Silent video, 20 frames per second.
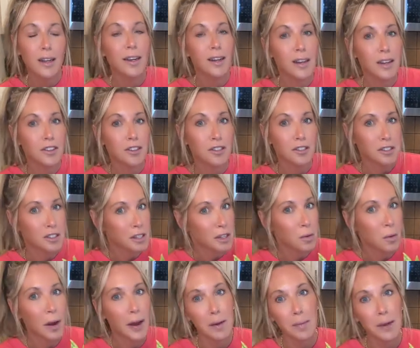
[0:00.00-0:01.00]
and you'll see
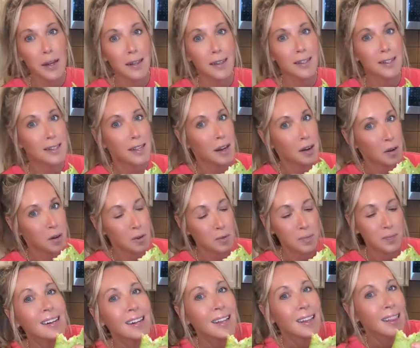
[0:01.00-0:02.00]
why I make these at home.
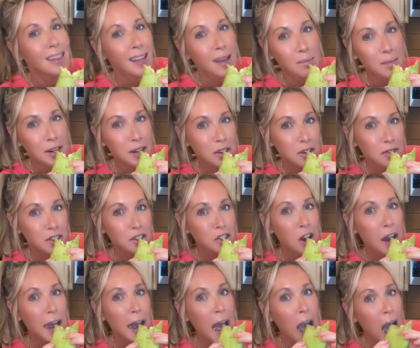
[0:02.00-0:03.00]
Let me know if you
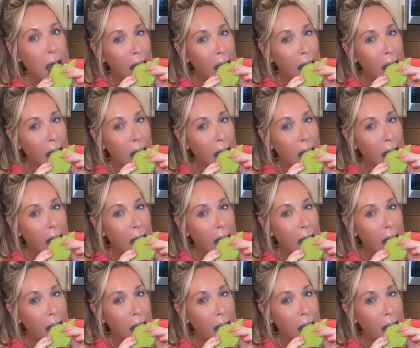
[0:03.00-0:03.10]
try it.